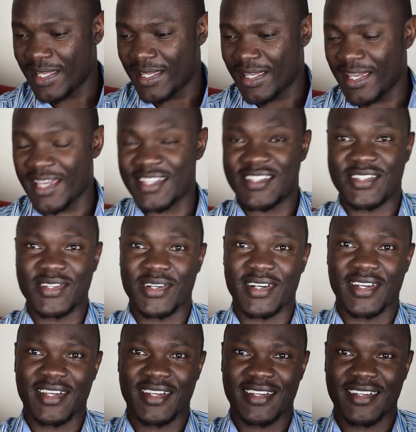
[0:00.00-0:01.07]
H
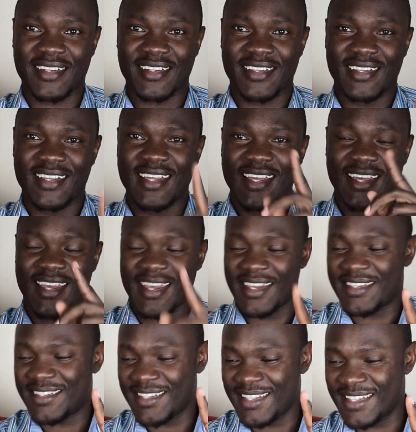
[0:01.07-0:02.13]

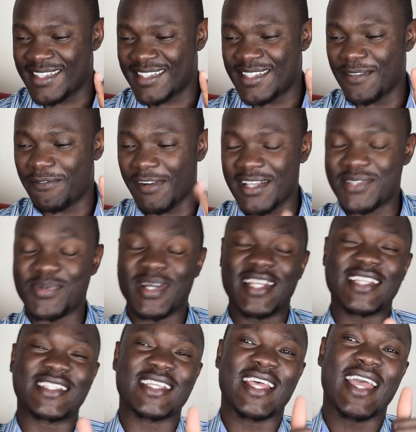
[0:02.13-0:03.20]
is, the first one
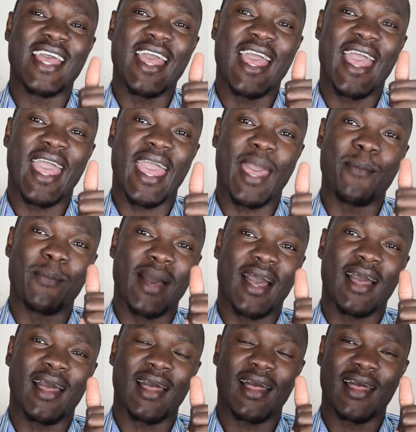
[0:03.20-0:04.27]
is Hema.
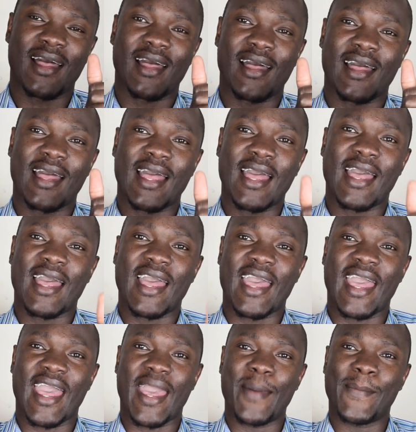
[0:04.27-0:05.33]

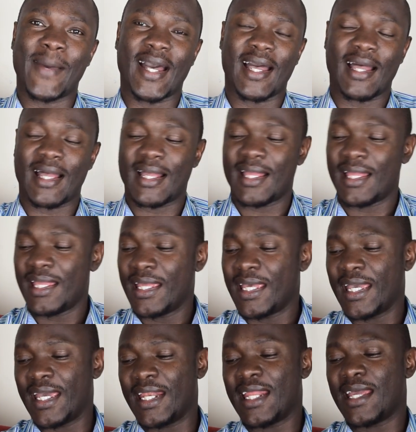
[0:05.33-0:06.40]
Hema.
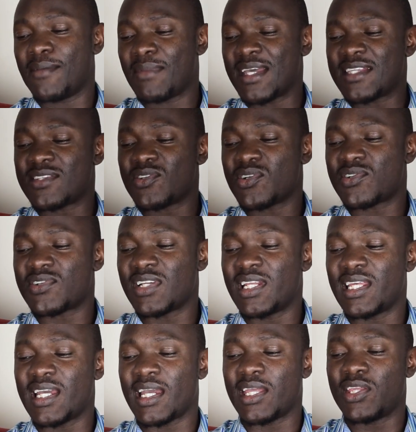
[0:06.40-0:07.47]
And Hema is not
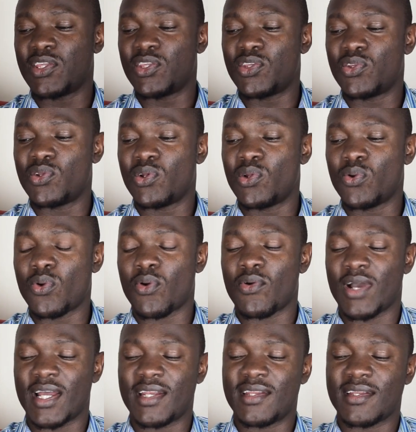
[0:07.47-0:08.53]
really a Luo
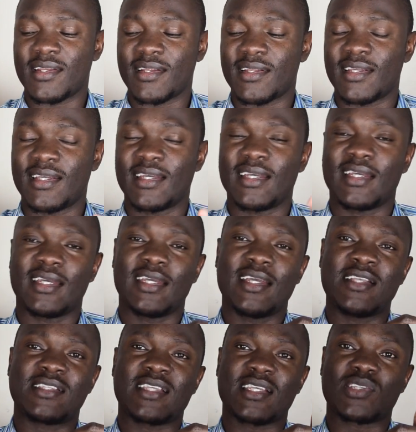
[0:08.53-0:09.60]
word.
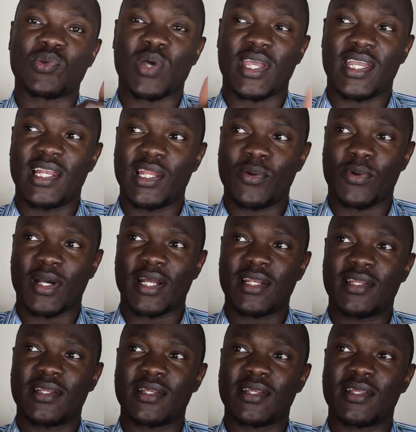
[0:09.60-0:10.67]
It's a Swahili
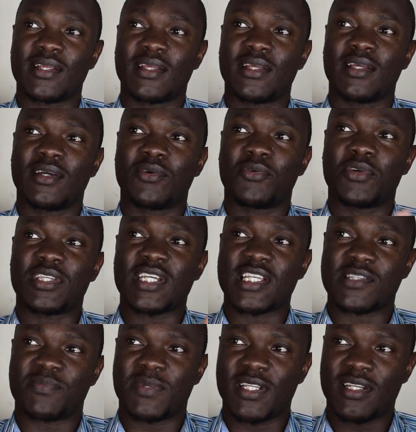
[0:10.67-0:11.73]
word which
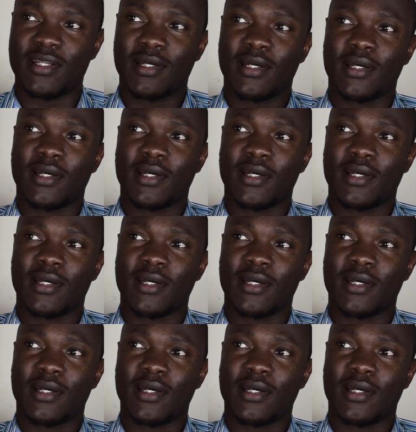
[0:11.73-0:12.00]
has been